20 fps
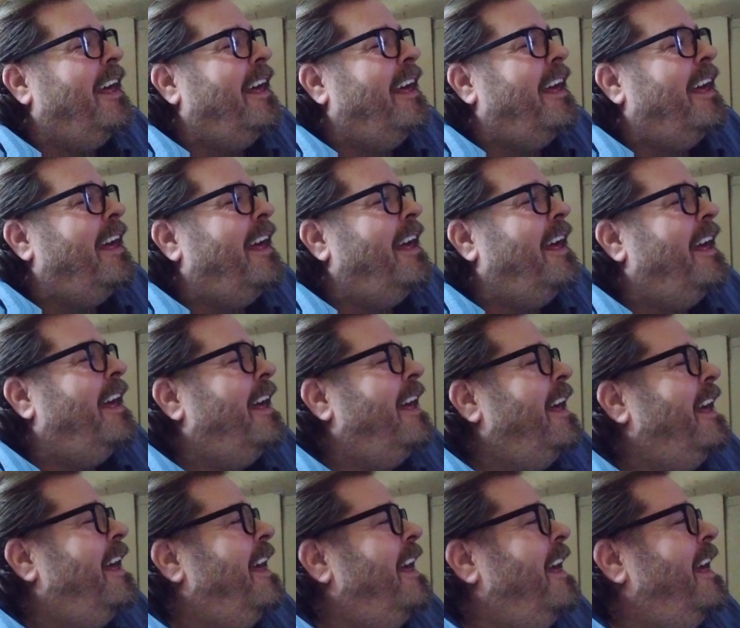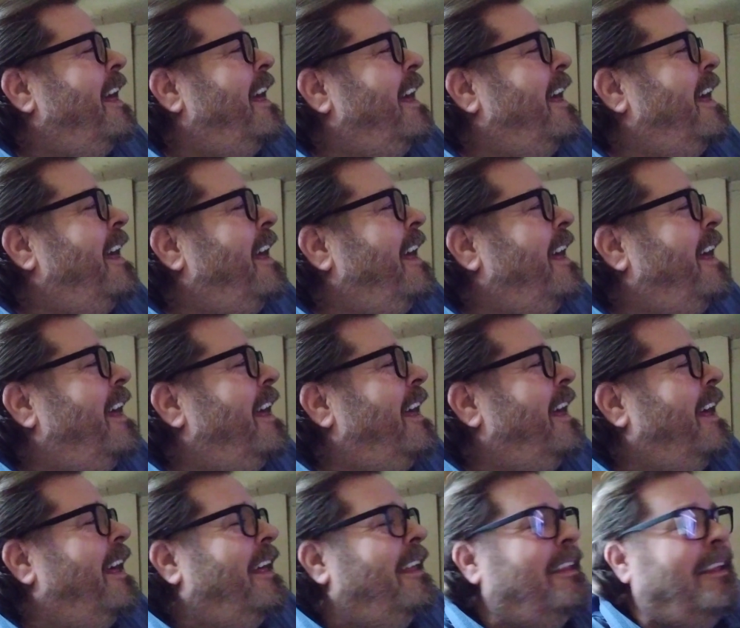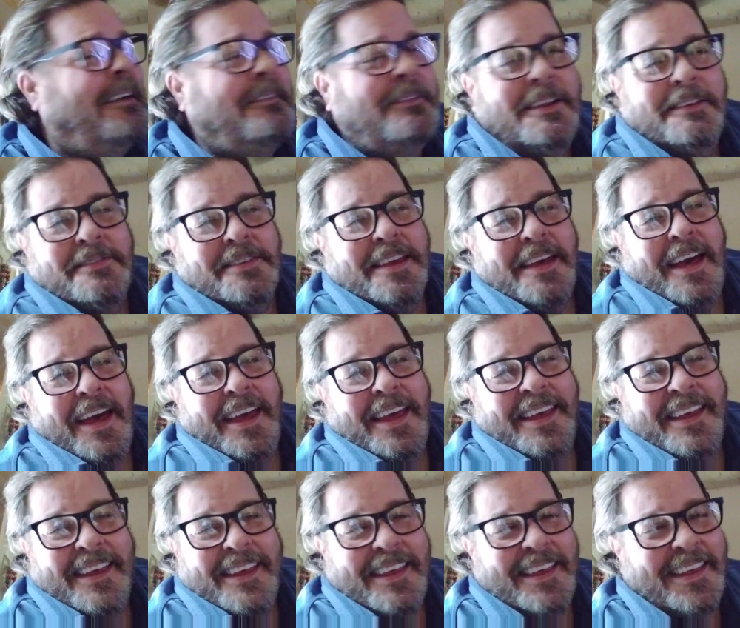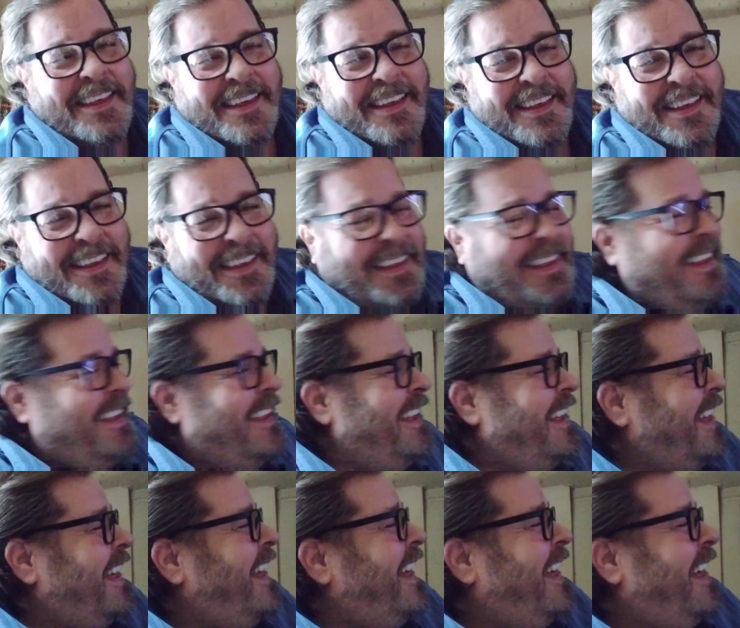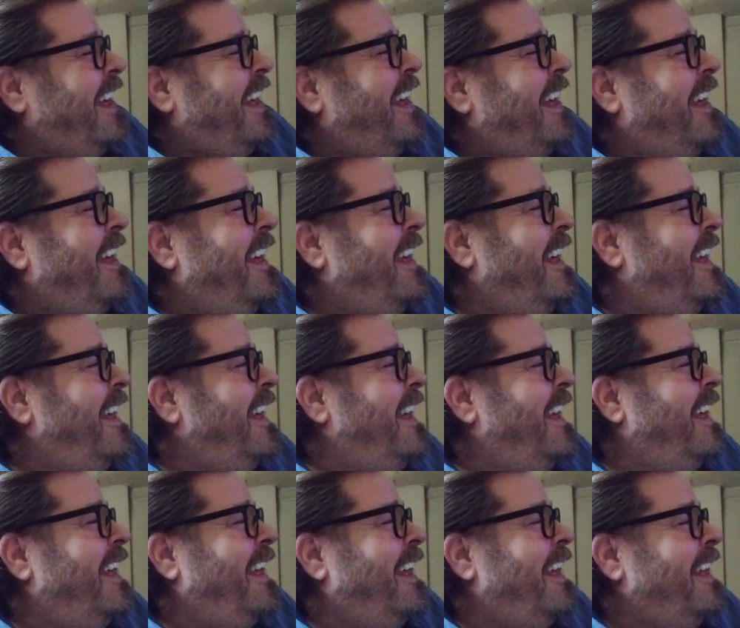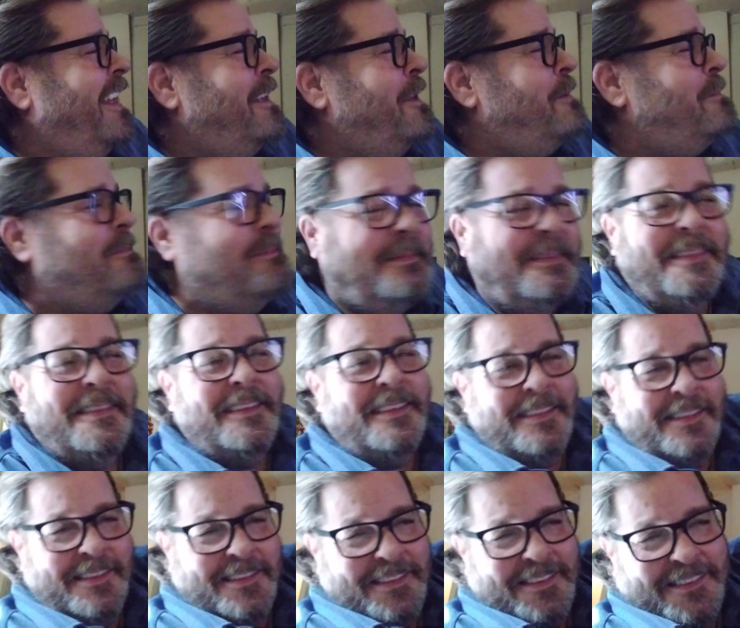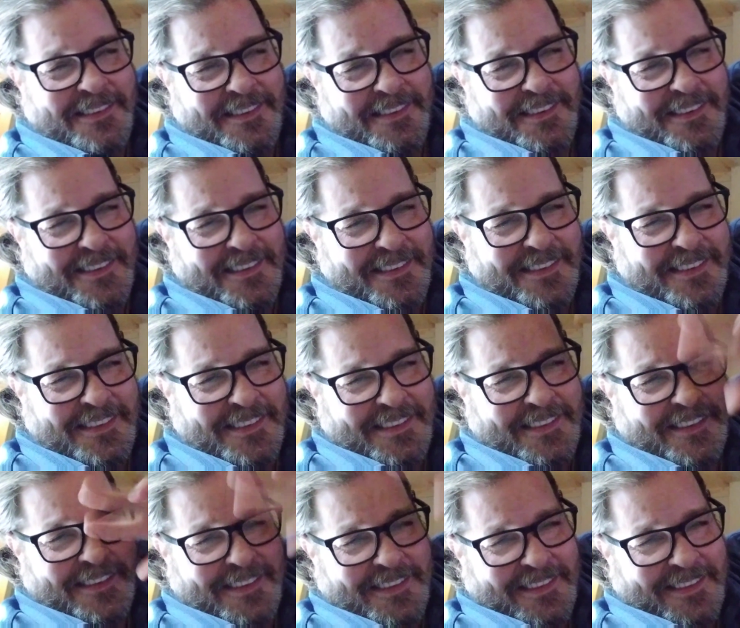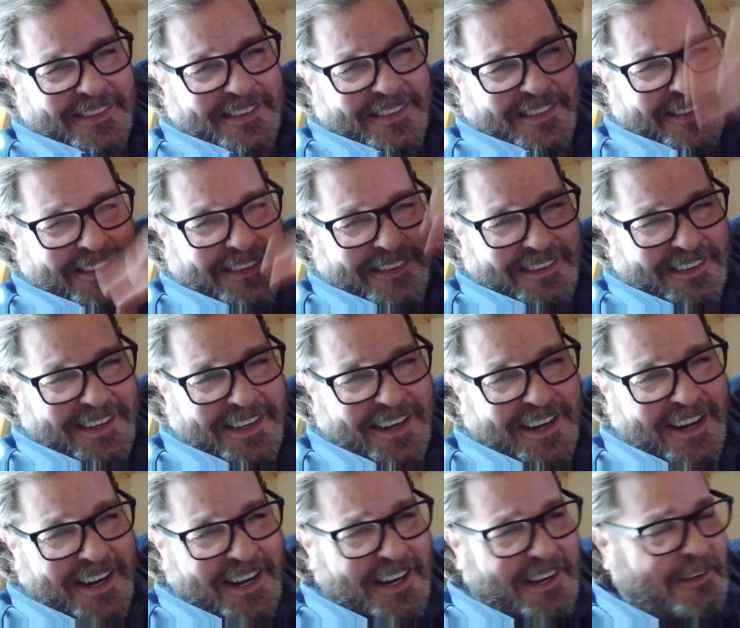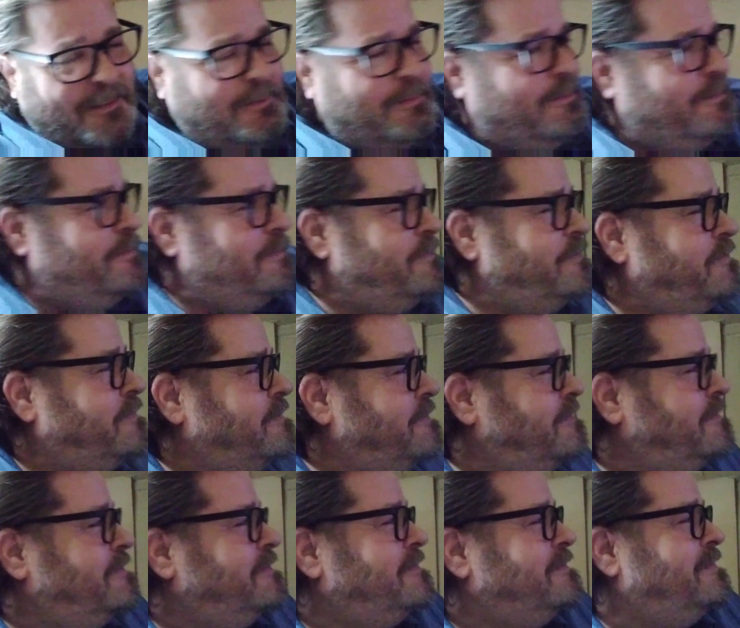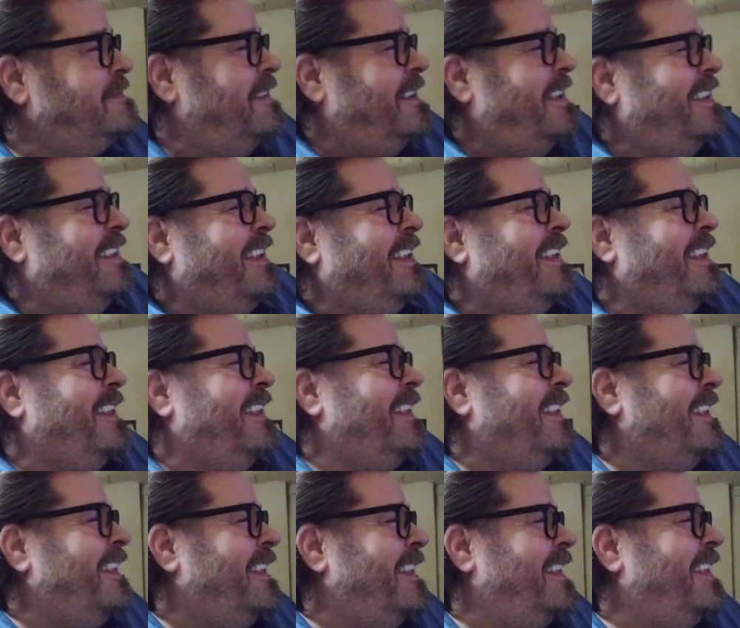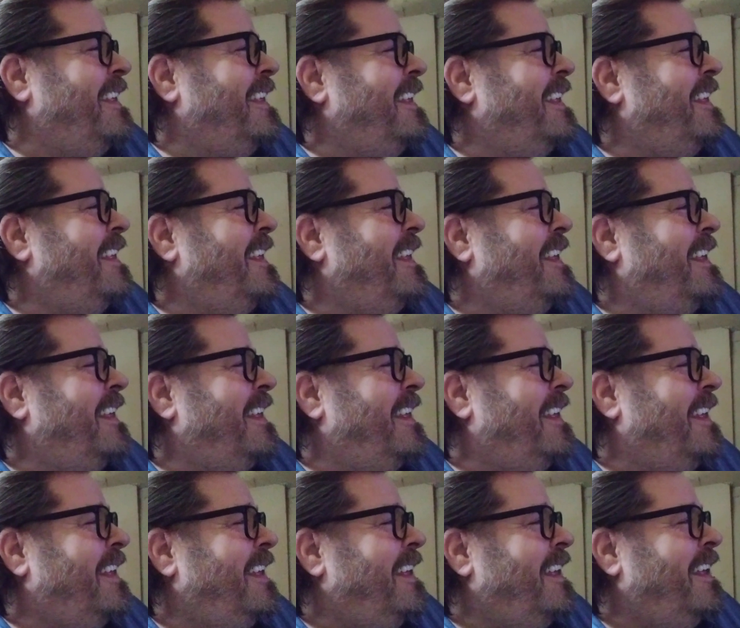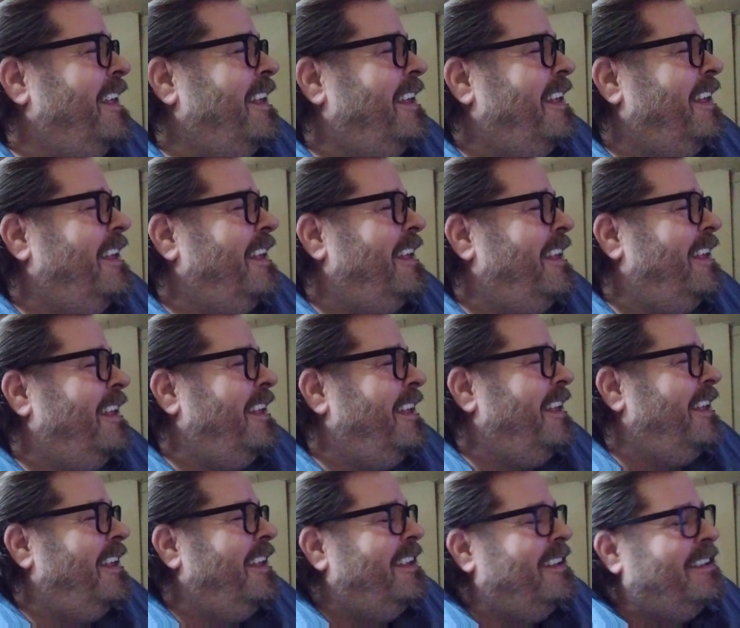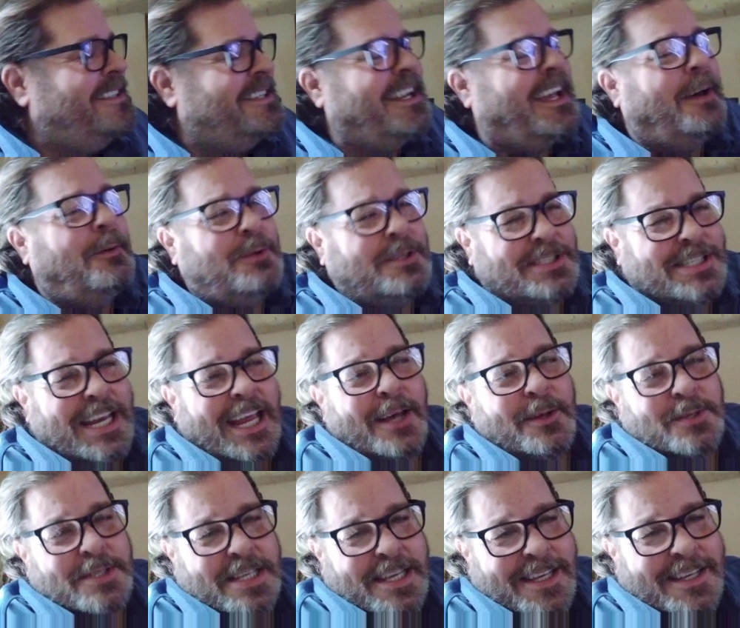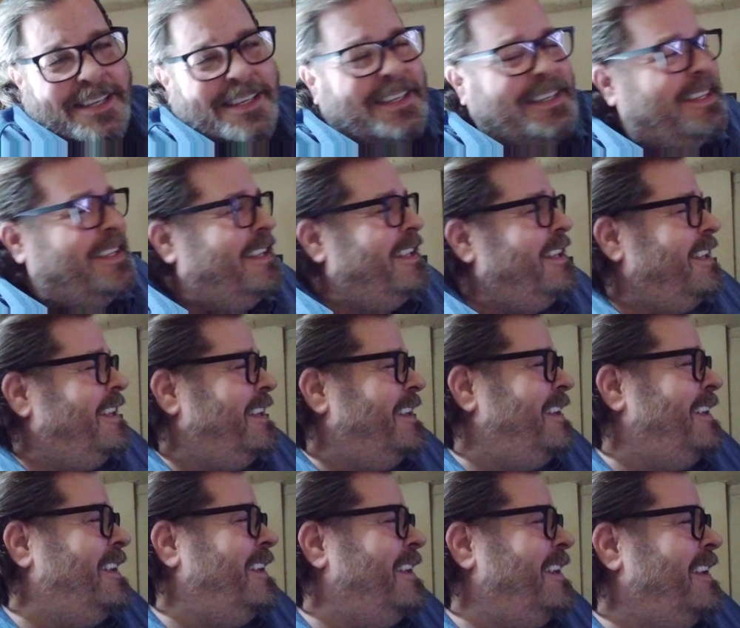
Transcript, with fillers: Love you guys. I love this guy. Who's that Polish bastard there? He follows me. Hey, here. What's his name again? I bet he's on here right now. John Wieszchowski. Put out a video